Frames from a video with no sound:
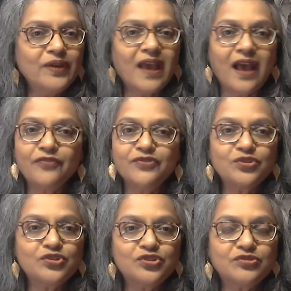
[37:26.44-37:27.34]
we have
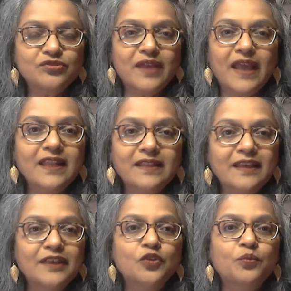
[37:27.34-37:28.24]
to
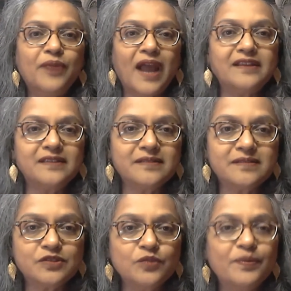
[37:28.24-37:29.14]
anything you
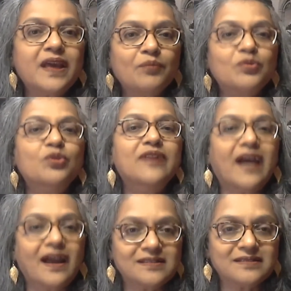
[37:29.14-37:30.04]
practice, you become good
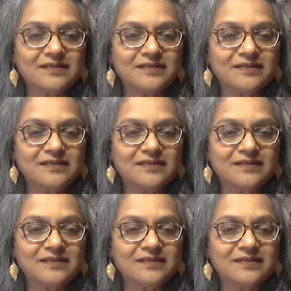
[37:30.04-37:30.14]
at.